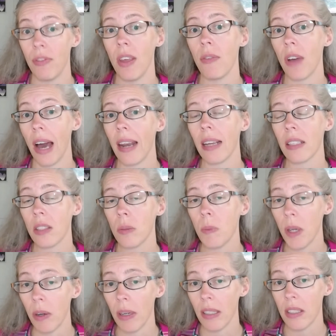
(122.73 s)
they've got
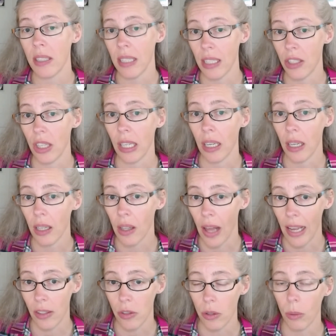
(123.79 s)
experience teaching in a
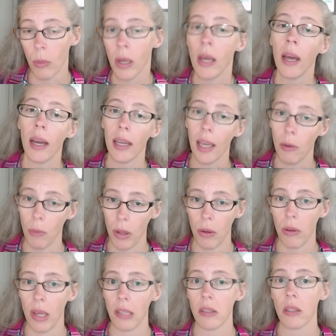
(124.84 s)
classroom, again, whether
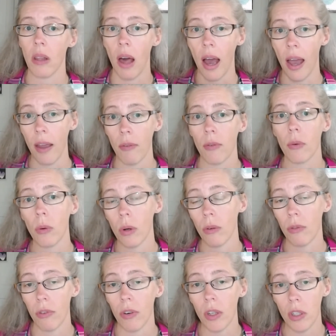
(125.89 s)
that's live
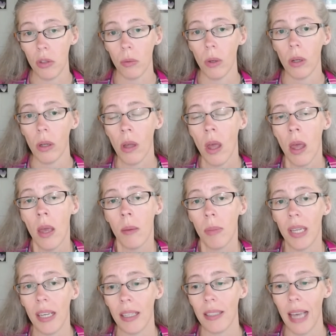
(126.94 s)
or virtual,
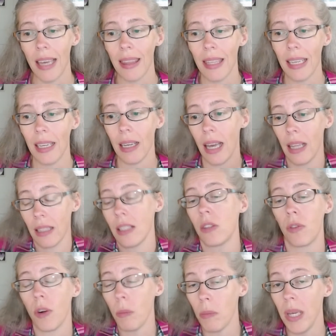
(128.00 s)
because I think, at
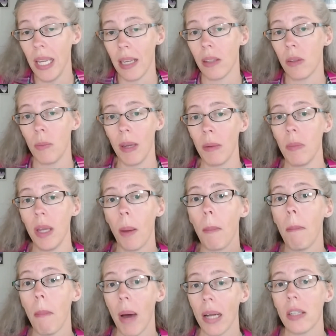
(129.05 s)
least for me, it's made me a
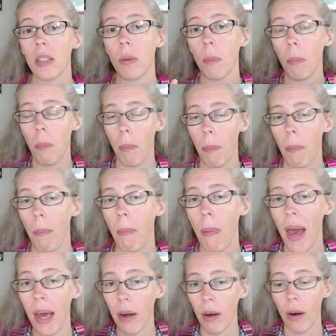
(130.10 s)
much
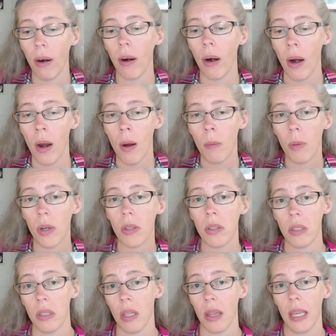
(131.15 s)
better
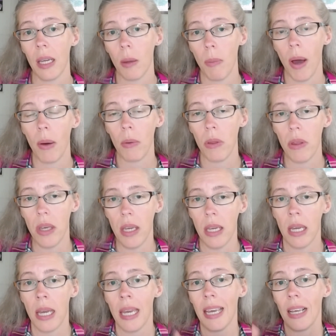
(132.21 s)
person to think about the
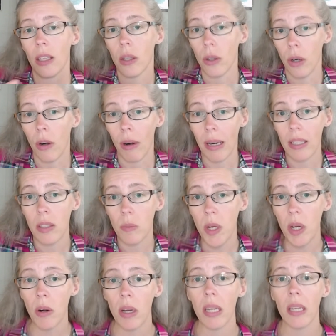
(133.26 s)
learner
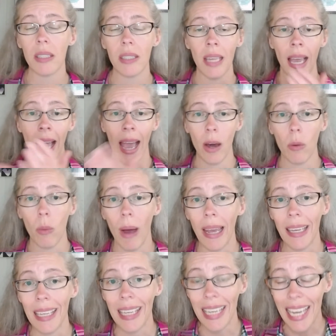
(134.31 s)
experience, how do I
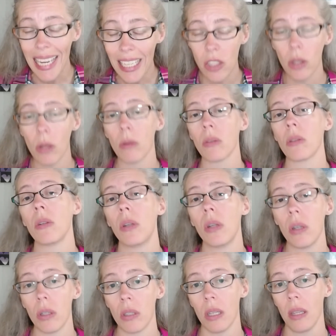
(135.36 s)
engage those
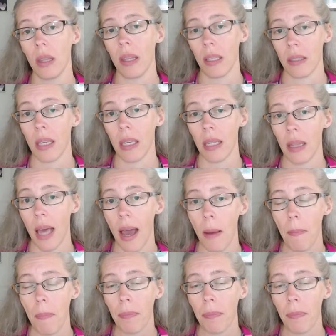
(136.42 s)
learners, and things like that.